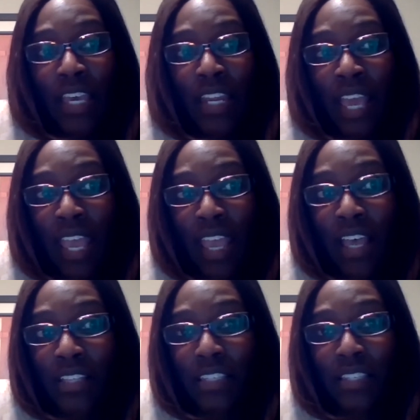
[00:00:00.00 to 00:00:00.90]

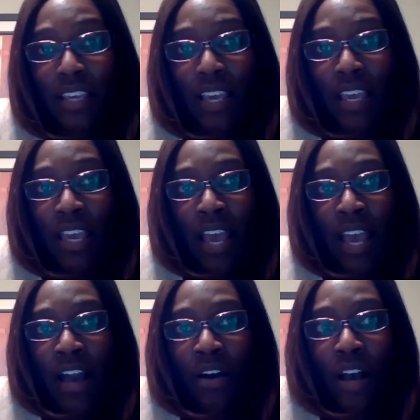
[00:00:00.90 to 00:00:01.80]
enhance
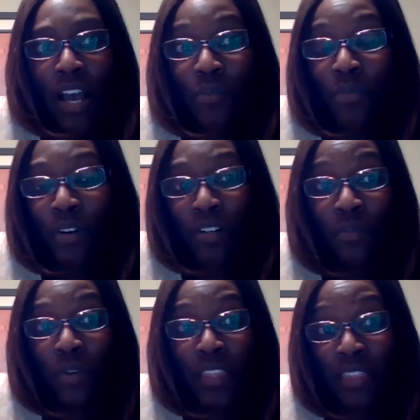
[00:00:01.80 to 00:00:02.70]
how I work
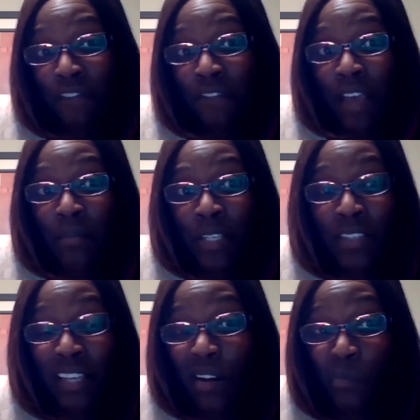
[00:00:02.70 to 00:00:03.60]
with the
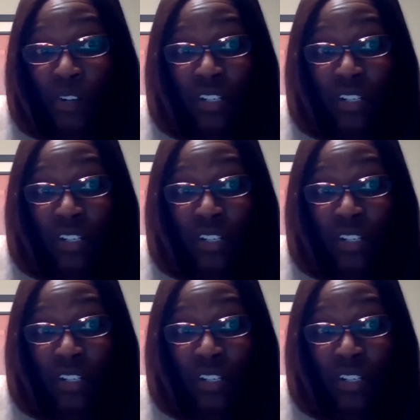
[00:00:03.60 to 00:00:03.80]
families that I'm